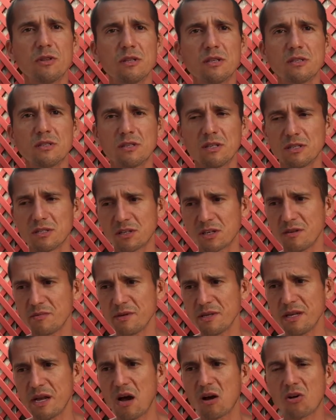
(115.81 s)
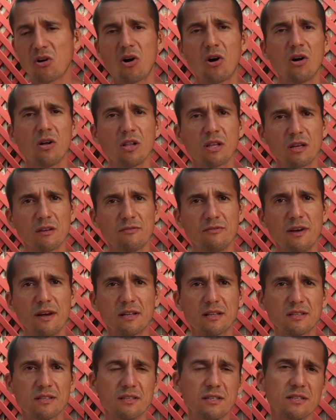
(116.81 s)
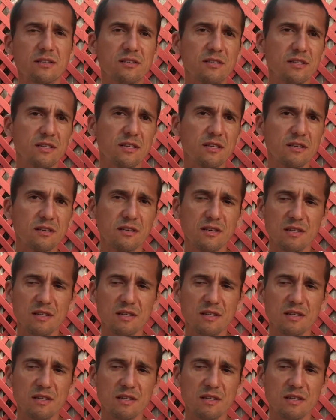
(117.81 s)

it's, it's going to be the alcoholic effect. It's an acidic,